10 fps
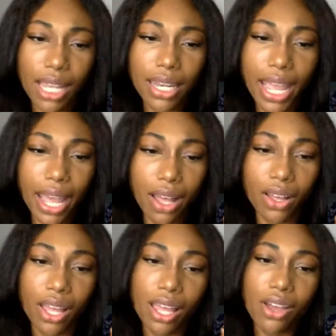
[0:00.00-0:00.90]

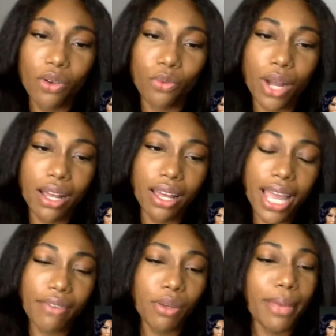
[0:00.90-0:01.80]
Now,
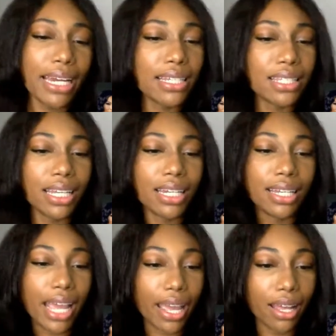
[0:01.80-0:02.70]
everybody's
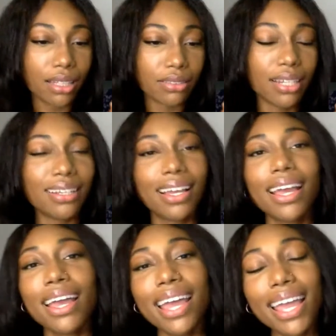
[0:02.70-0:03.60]
sitting down,
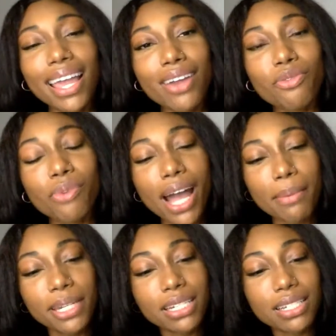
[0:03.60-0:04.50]
and
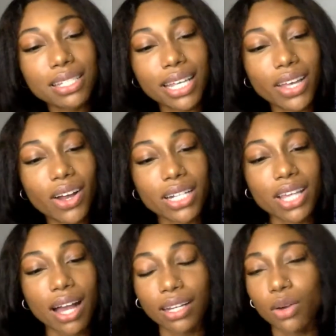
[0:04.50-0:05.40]
Robin and Giselle are
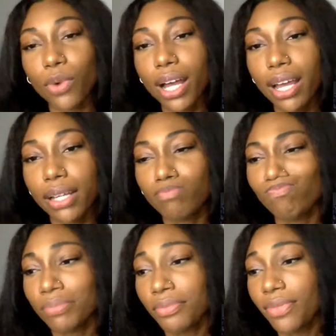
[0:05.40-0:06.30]
talking to Juan.
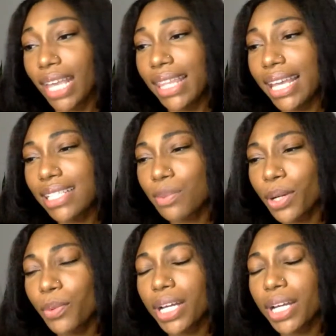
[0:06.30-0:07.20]
And that's
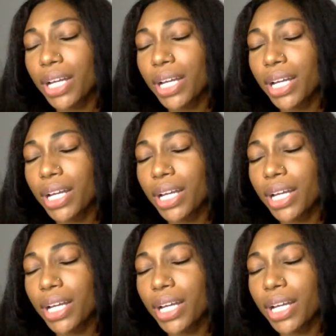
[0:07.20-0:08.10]
where Juan says, yeah,
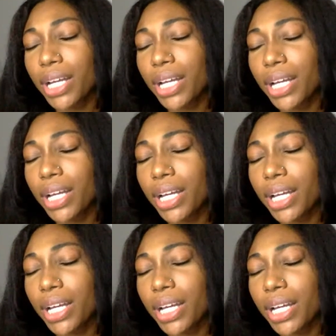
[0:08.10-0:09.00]
Robin told me
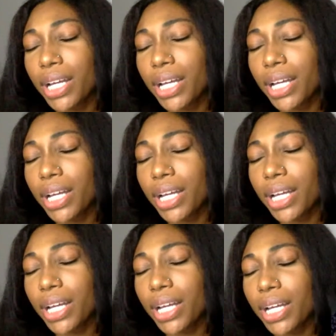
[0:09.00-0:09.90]
about Jamal.
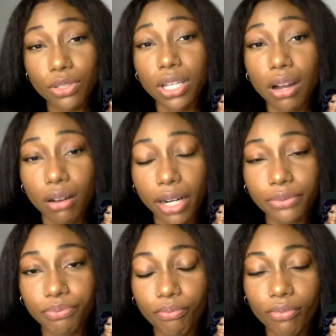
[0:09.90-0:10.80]
I'm so
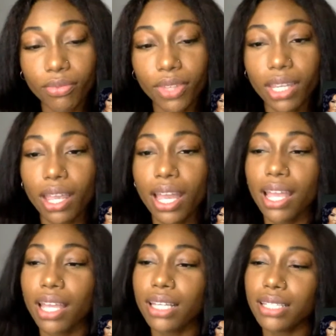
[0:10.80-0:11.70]
sorry.
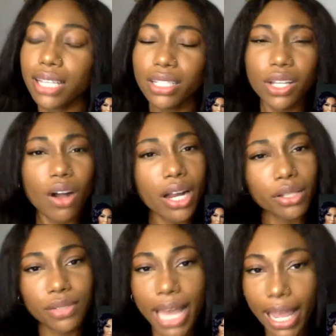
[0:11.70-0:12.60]
And he says, so are
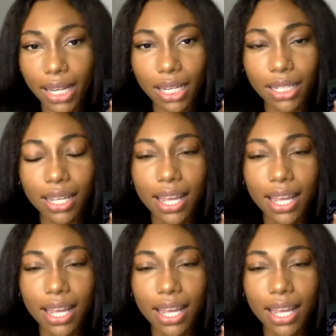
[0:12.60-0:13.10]
you dating?